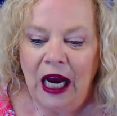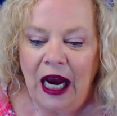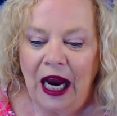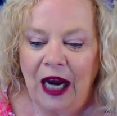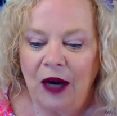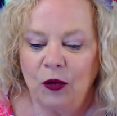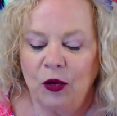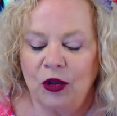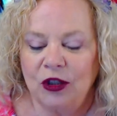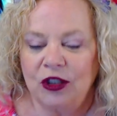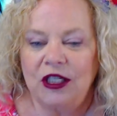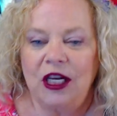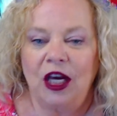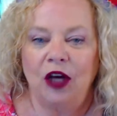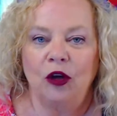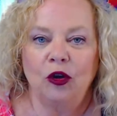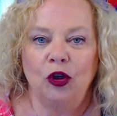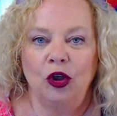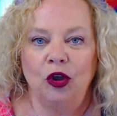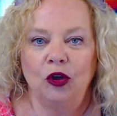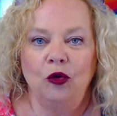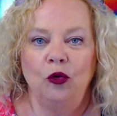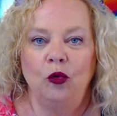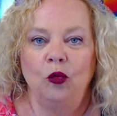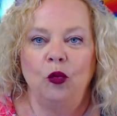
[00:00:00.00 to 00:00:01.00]
I will tell
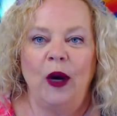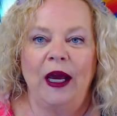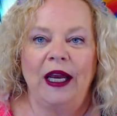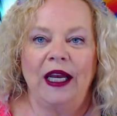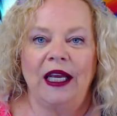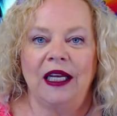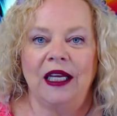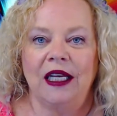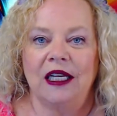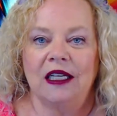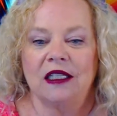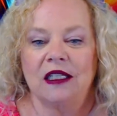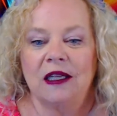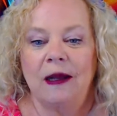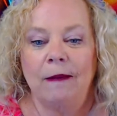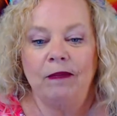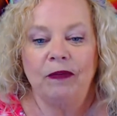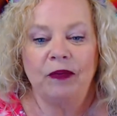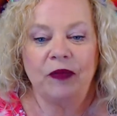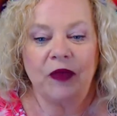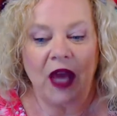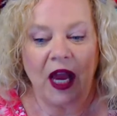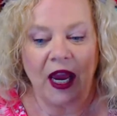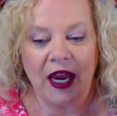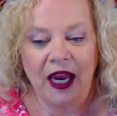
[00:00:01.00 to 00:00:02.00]
you when it is.
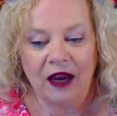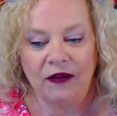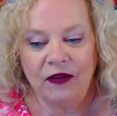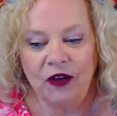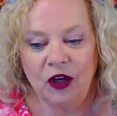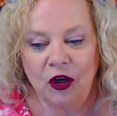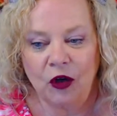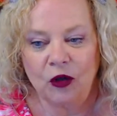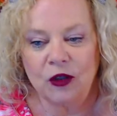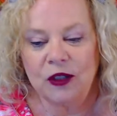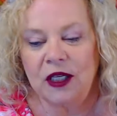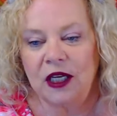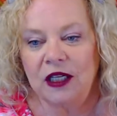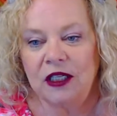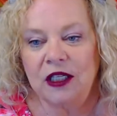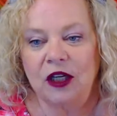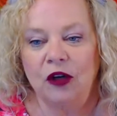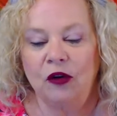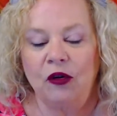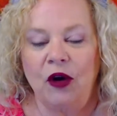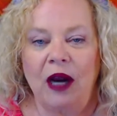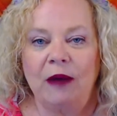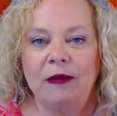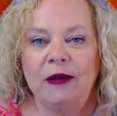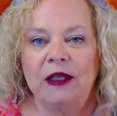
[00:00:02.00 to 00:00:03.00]
I have the ghost
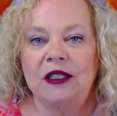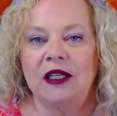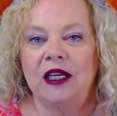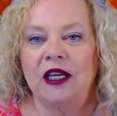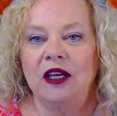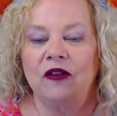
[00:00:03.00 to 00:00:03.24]
hunting grandmas